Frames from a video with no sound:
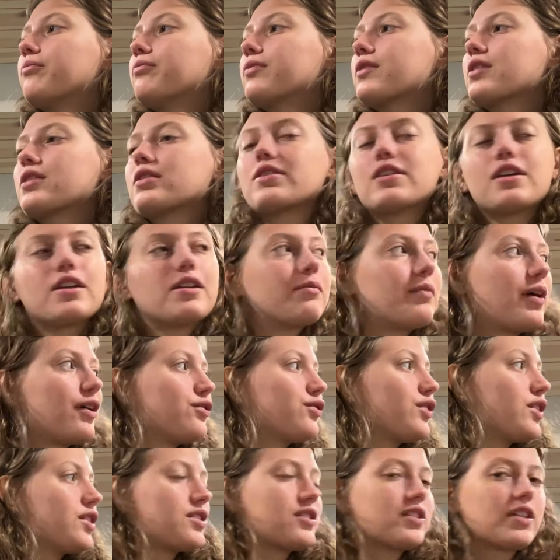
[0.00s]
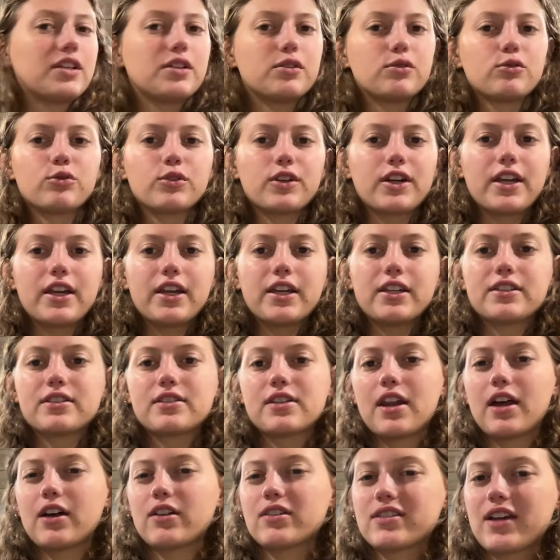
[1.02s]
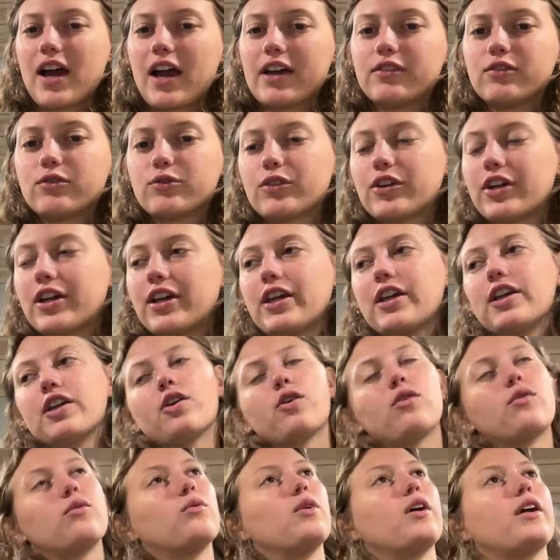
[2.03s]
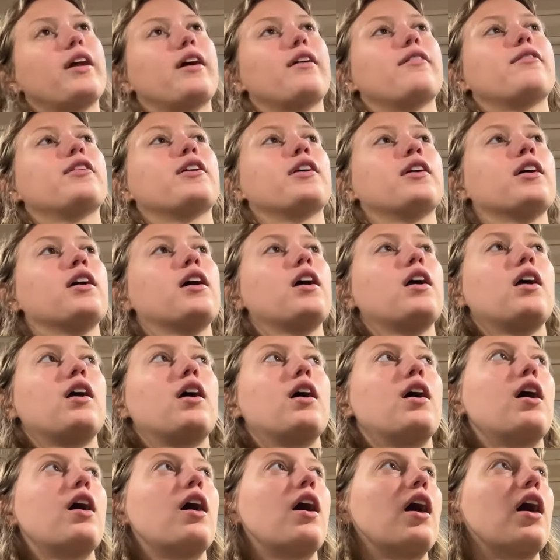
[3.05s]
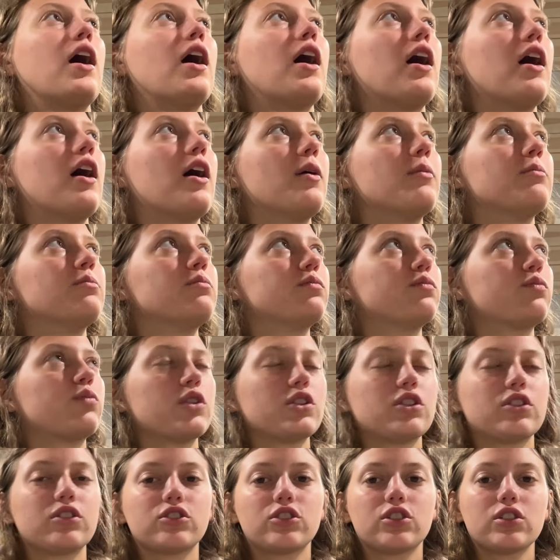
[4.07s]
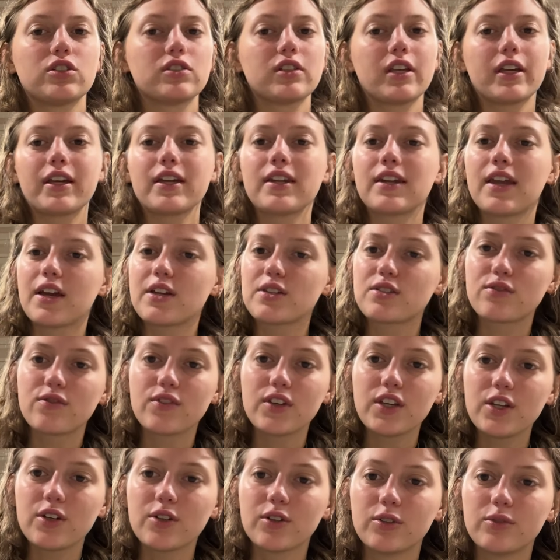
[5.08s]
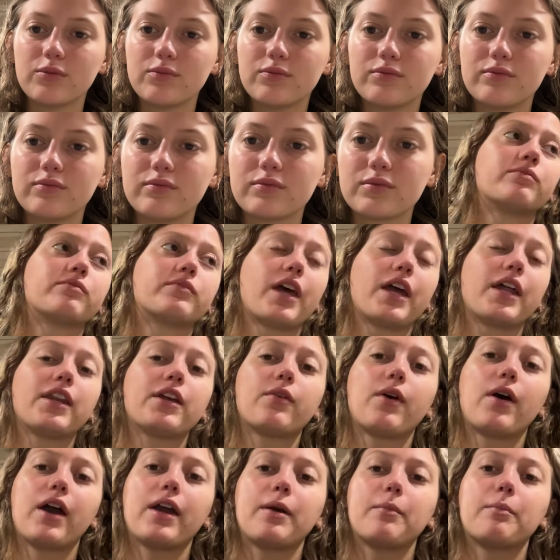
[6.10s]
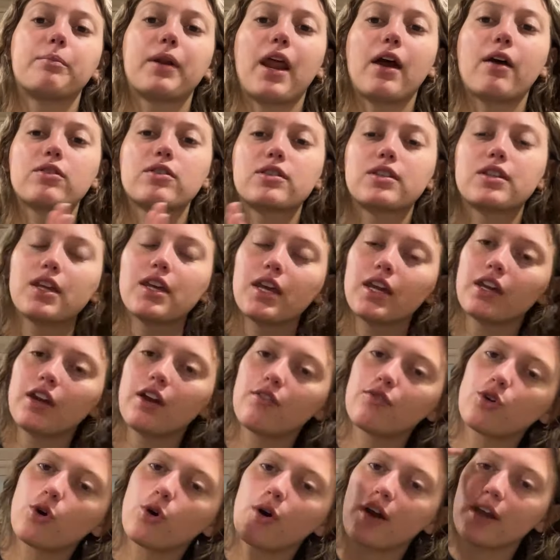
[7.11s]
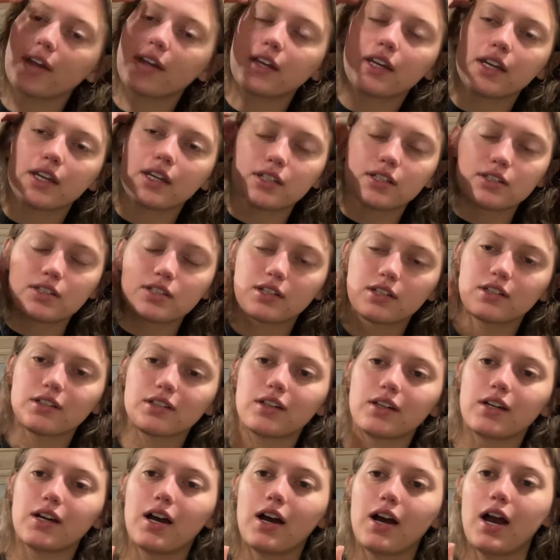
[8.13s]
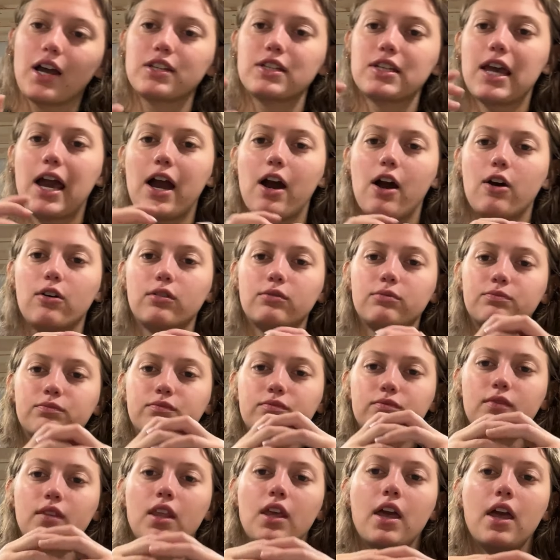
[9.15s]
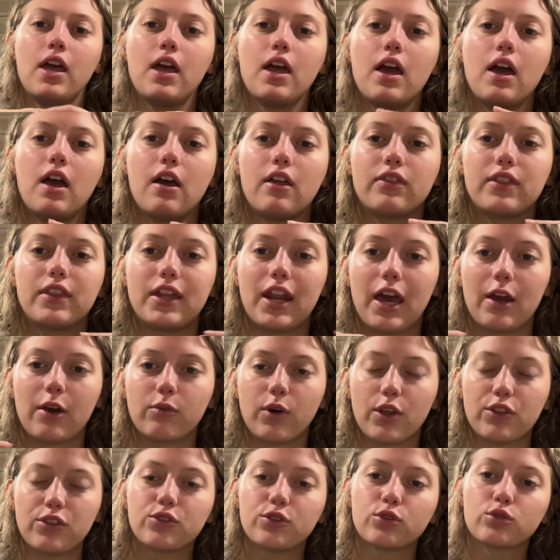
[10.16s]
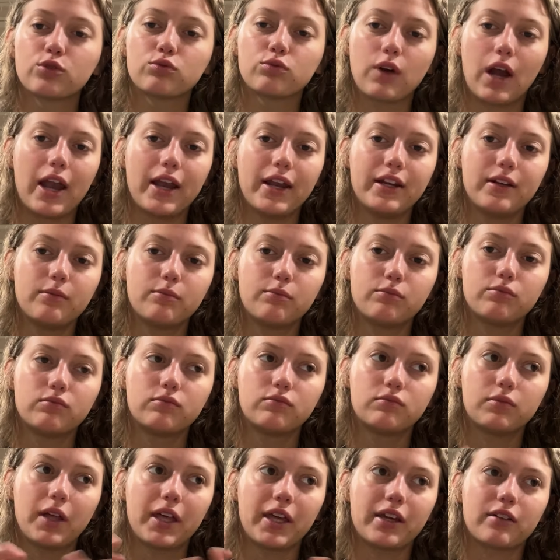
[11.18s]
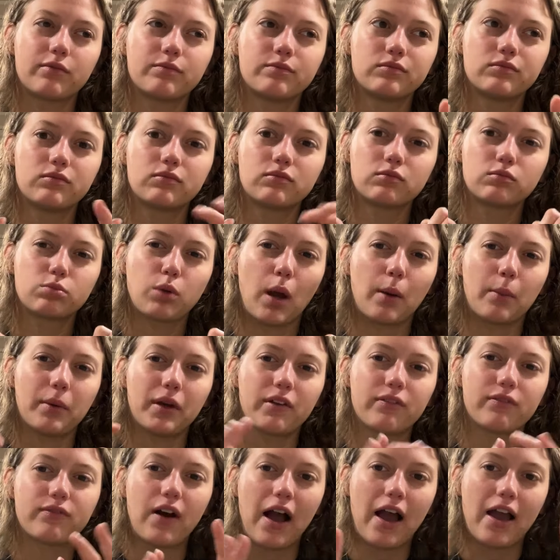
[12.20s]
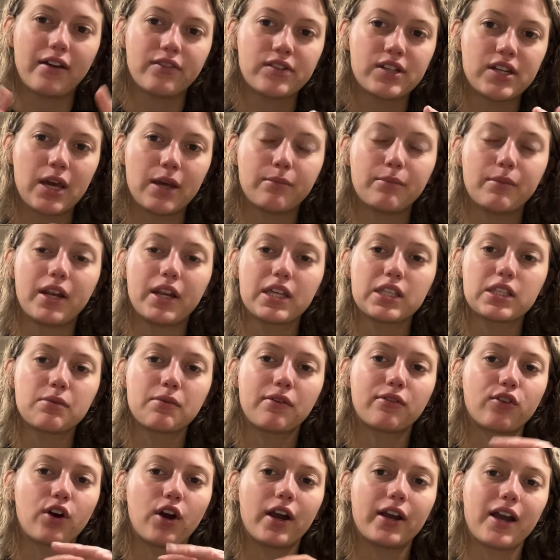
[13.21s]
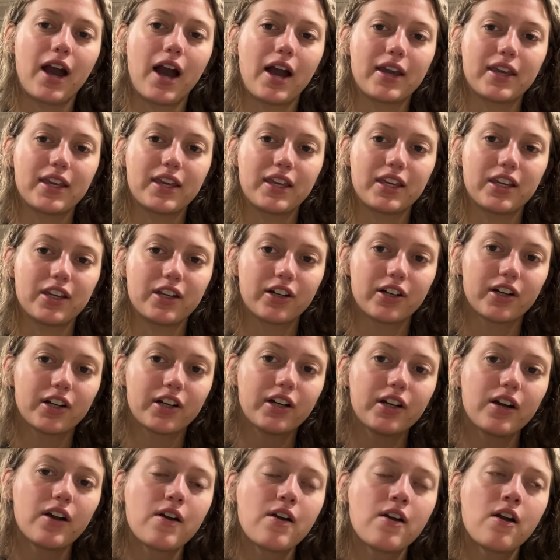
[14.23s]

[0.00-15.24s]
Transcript: Sit in my front seat and read, sit outside and read, whatever. Was just like a nice view. Anyway, but I was thinking of going into a town that I went through right like probably 5-10 minutes before I got here.